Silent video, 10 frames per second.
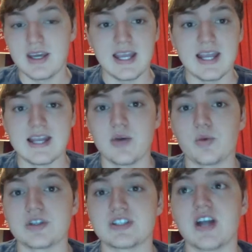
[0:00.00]
And it
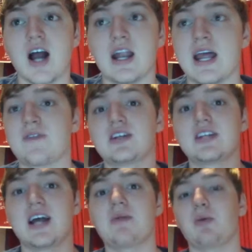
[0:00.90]
was not. Every
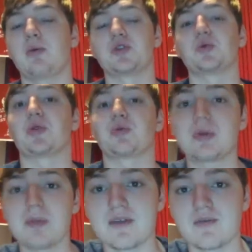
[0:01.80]
time they went to a
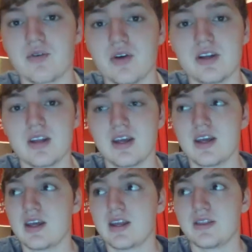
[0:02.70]
three-man front,
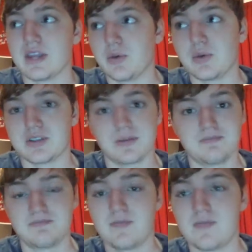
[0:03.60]
it was
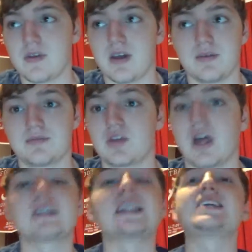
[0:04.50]

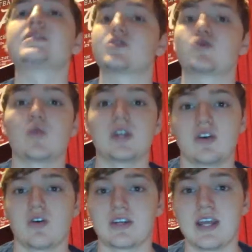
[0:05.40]
at least a
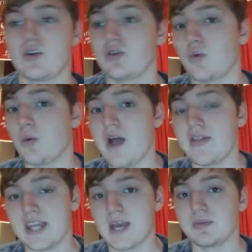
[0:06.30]
20-yard gain. I don't know why
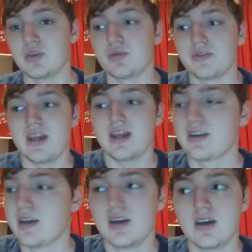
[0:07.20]
they kept doing that.
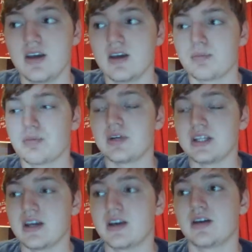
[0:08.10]

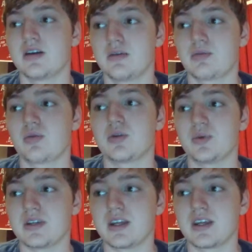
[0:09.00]
Pretty
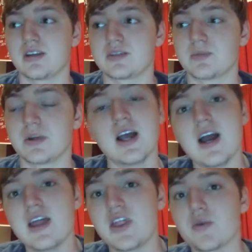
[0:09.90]
ridiculous. But
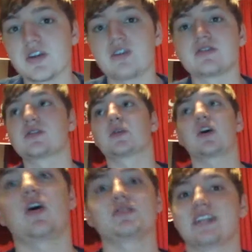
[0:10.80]
there was also
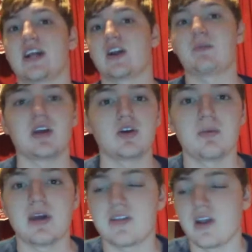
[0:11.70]
calls that Gary Pinkel
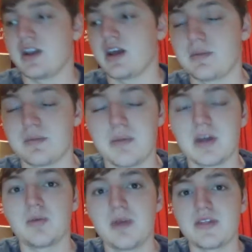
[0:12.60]
made
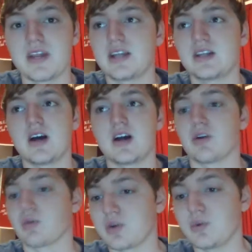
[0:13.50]
that I did not
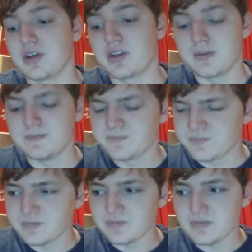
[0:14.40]
agree with.
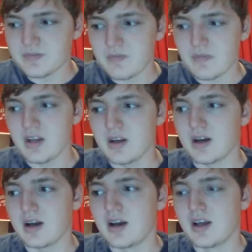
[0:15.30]

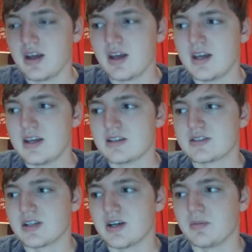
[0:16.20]

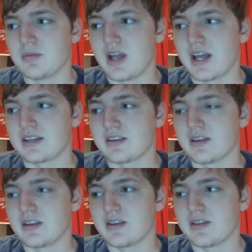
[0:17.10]
Some, like,
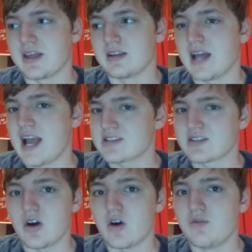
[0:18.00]
that last
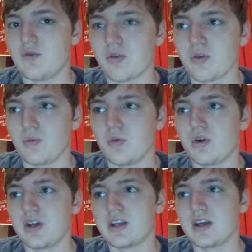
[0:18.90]
call on
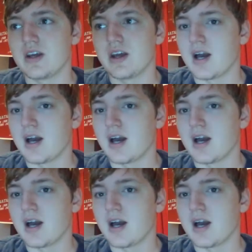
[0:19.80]
4th-and-1.